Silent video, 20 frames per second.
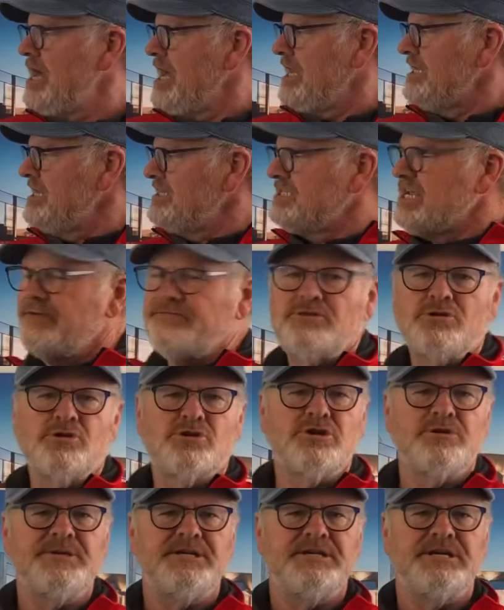Let's have a look
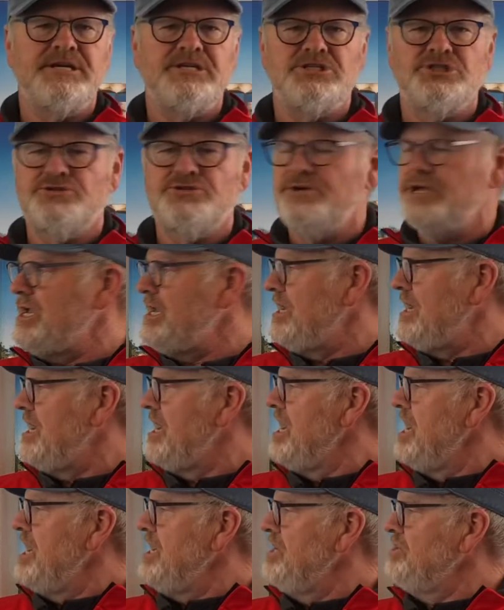at a bit of history here.
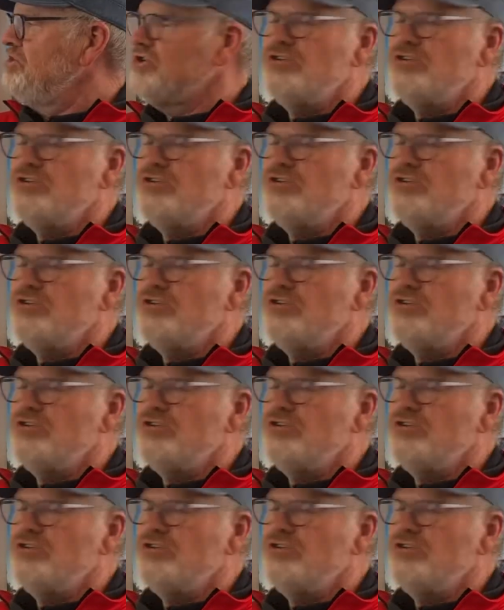In